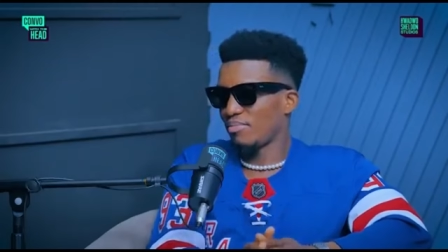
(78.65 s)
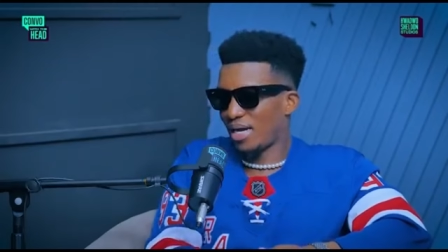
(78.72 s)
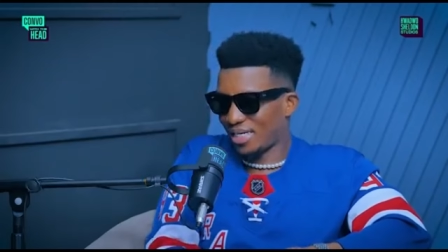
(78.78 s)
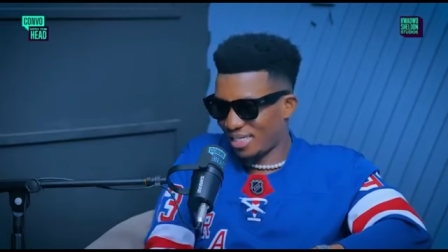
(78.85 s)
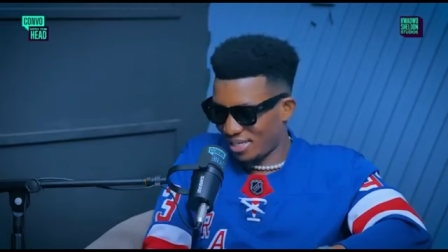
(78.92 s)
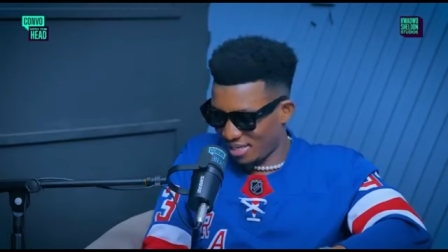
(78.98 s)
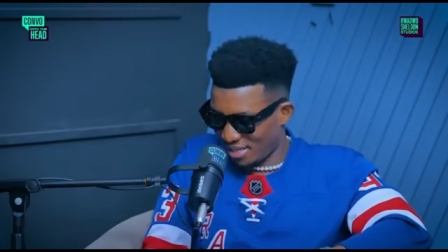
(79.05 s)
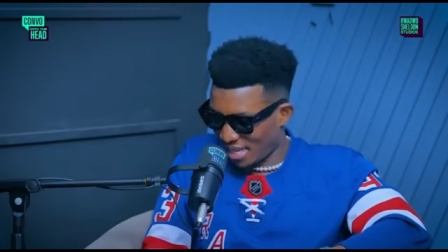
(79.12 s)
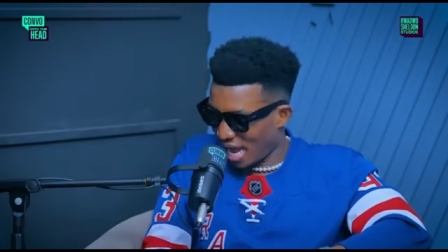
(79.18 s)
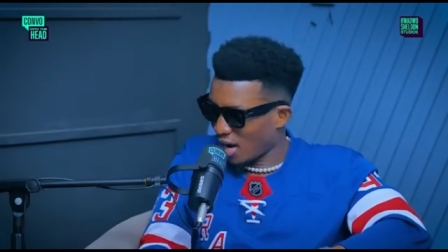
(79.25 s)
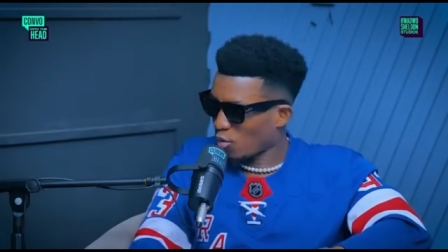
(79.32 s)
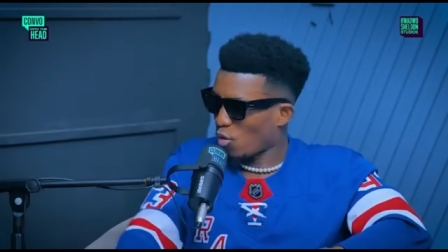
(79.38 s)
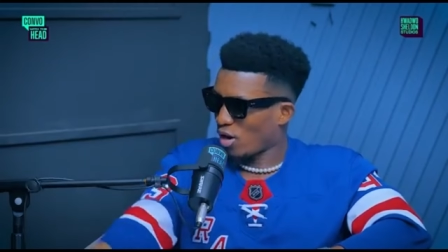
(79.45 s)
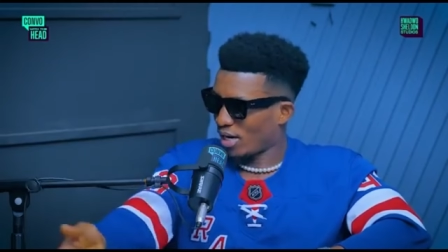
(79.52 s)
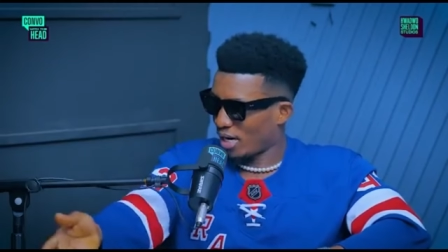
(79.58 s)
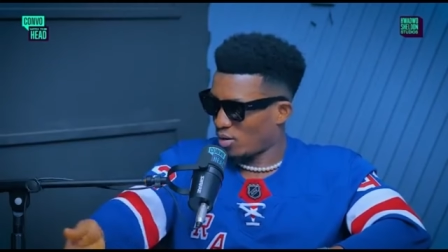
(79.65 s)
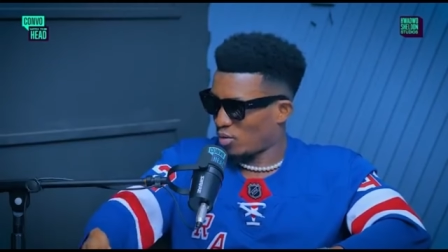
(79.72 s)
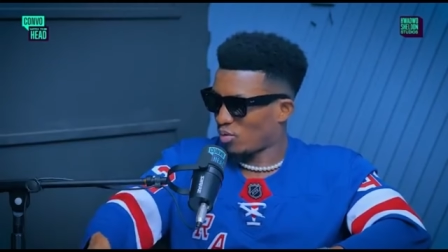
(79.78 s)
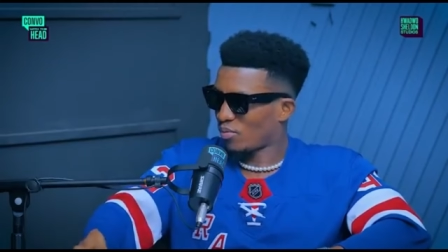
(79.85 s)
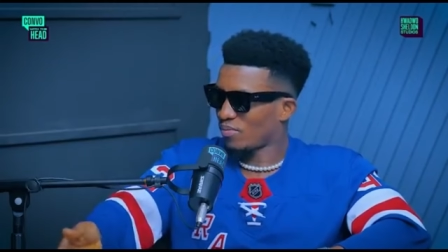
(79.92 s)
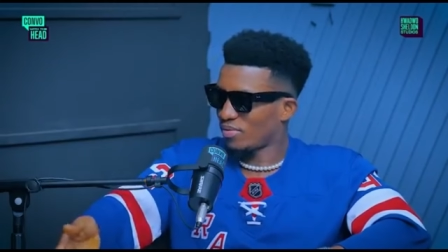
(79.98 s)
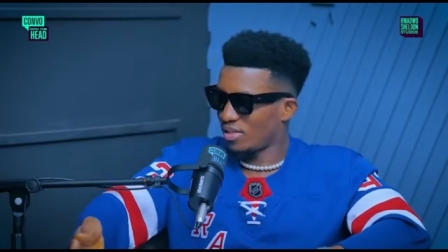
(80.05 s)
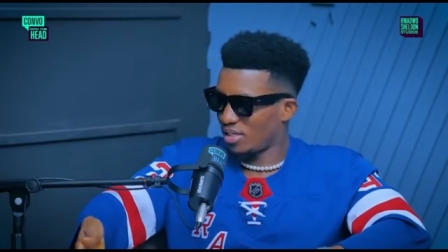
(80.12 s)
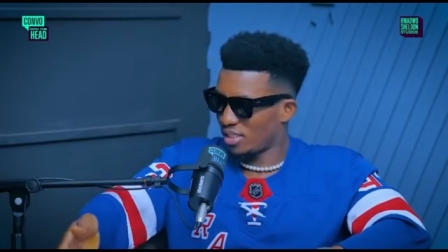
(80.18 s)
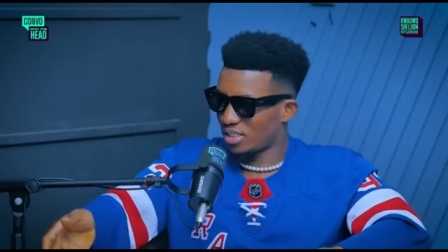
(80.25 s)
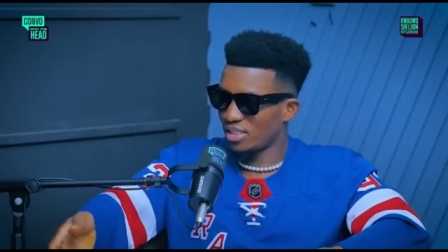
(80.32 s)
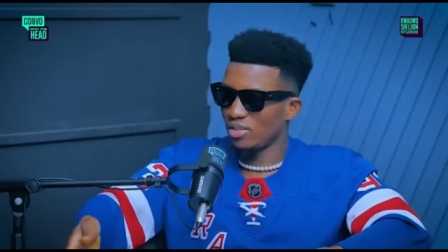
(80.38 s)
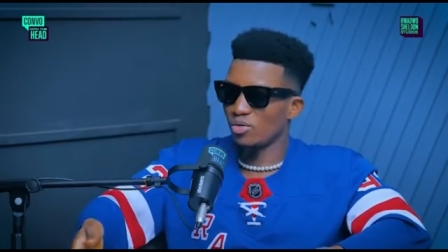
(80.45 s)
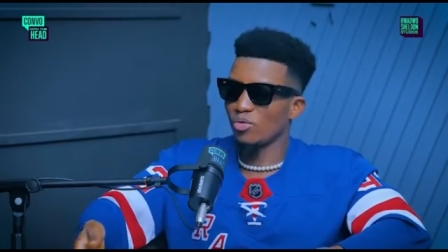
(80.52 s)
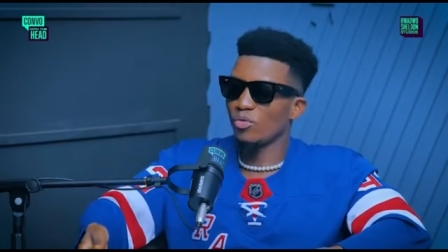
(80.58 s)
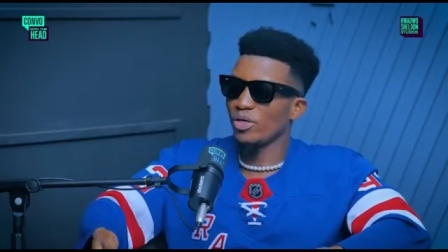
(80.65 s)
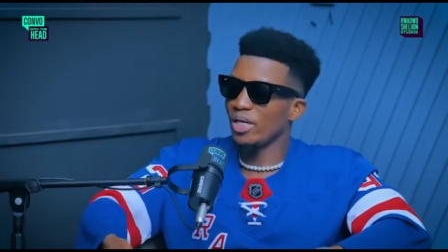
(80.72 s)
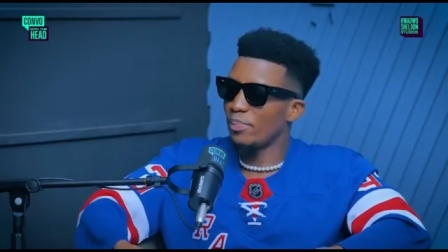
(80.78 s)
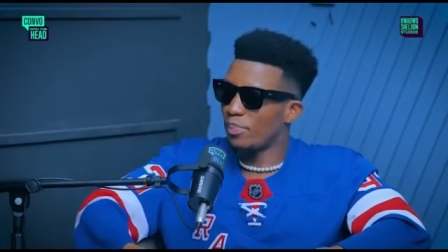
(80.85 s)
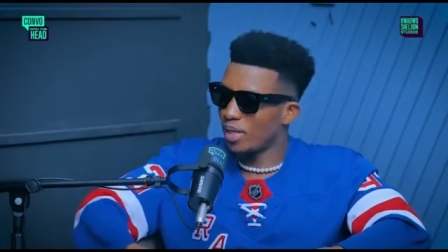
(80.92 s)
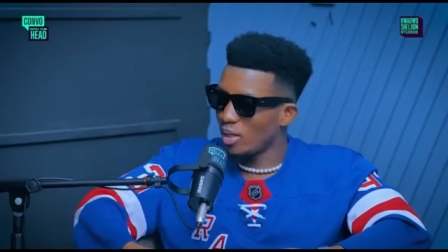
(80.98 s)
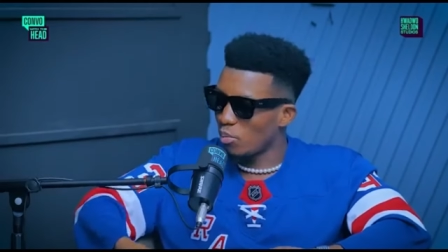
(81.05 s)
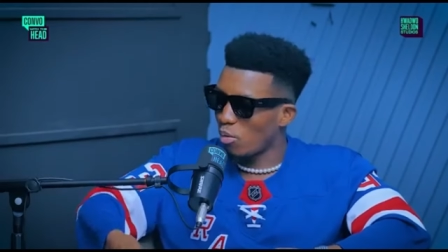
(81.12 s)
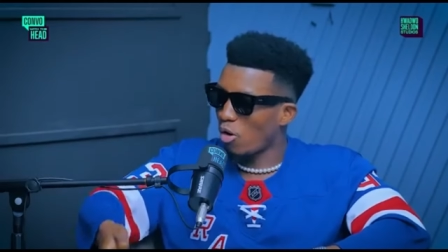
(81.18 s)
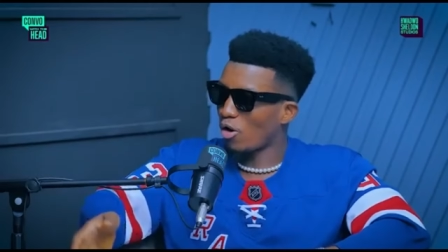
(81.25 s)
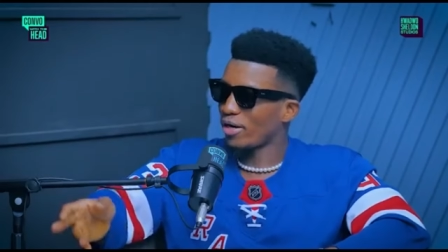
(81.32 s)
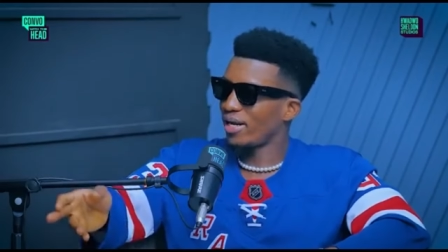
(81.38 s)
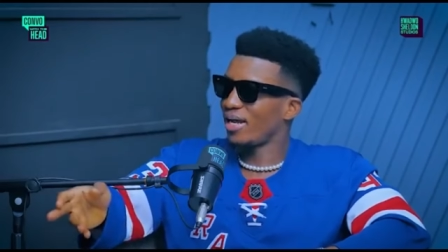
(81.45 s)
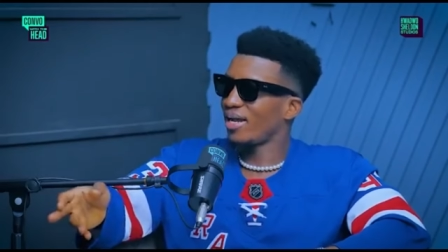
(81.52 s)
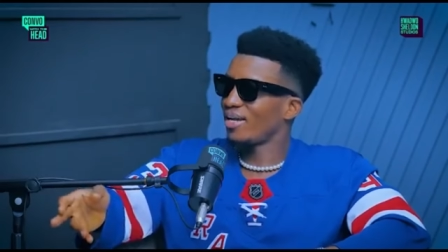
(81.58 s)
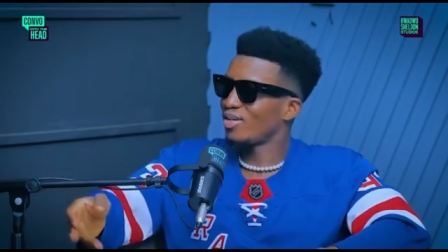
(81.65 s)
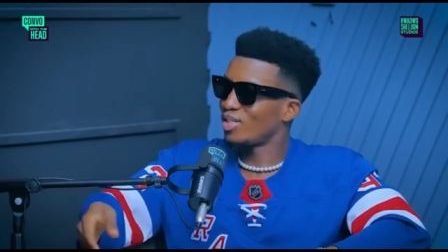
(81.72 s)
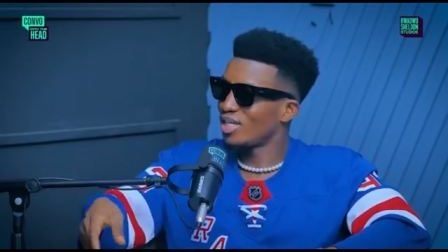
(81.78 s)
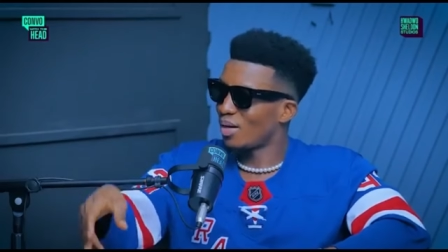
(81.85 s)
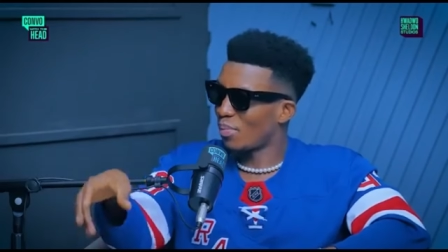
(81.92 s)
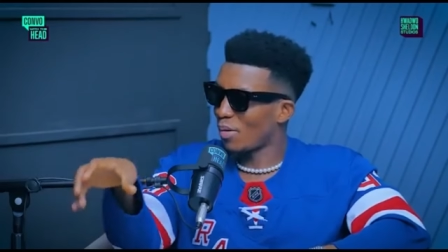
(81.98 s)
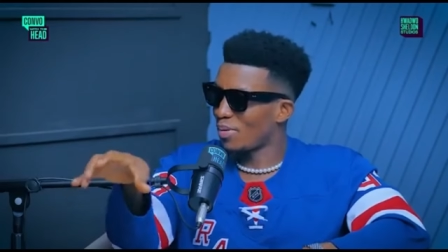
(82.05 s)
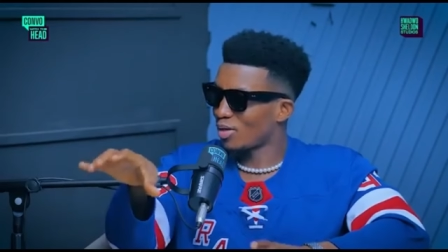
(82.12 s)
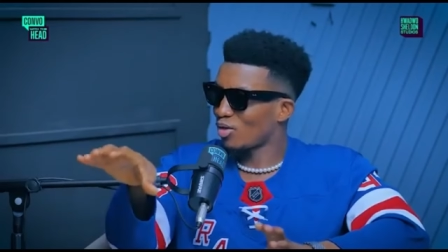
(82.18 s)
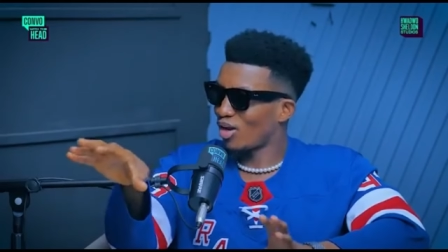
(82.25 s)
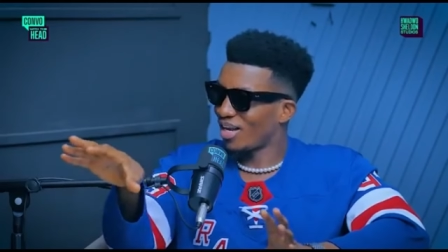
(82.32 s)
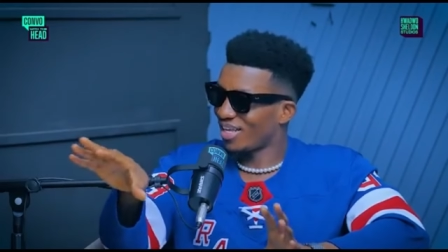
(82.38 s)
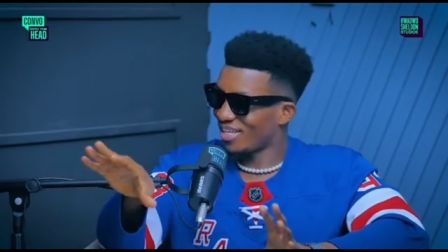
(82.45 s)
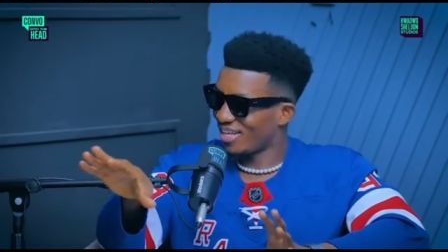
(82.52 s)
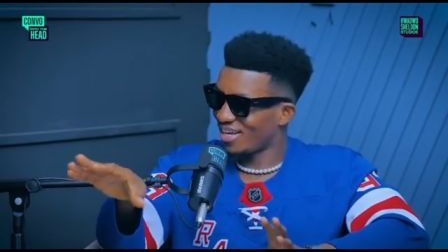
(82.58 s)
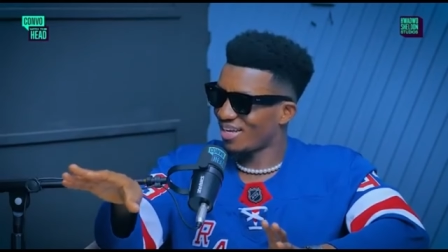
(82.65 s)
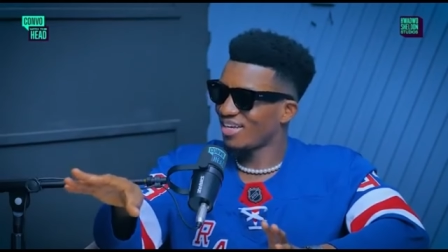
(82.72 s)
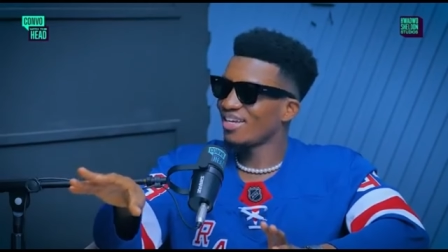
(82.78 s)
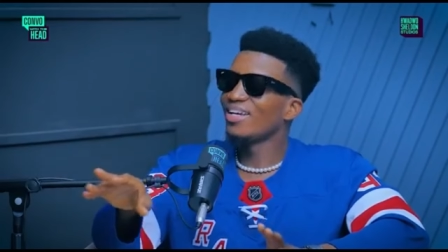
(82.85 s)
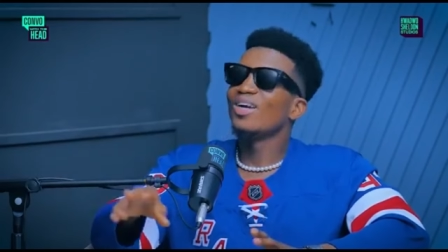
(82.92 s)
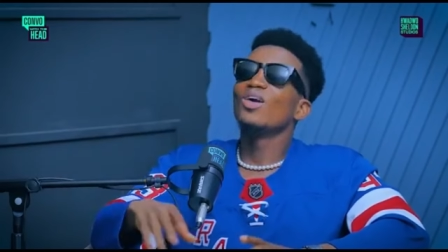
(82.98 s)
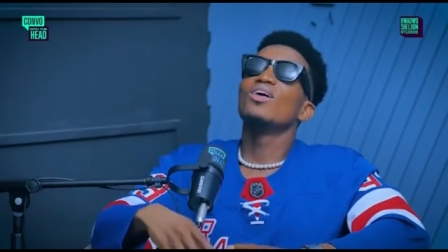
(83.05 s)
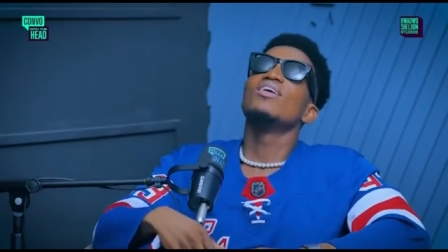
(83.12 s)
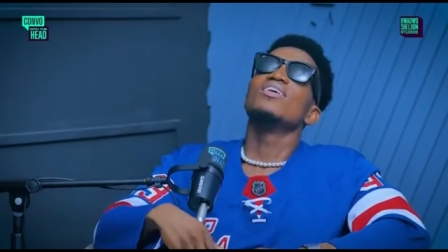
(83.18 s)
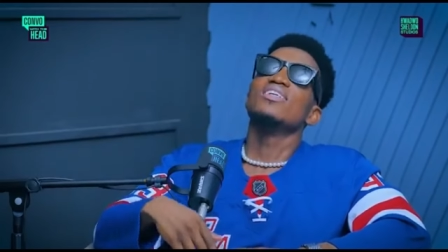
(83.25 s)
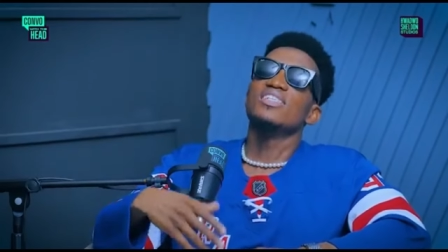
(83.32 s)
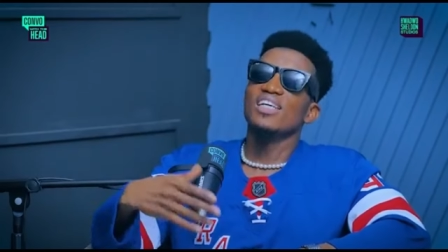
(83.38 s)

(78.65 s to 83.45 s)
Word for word: Okay. But that corner, no, you mm. see, no, with the mm. play ball there, you see the public toilet there. Yeah, yeah, yeah.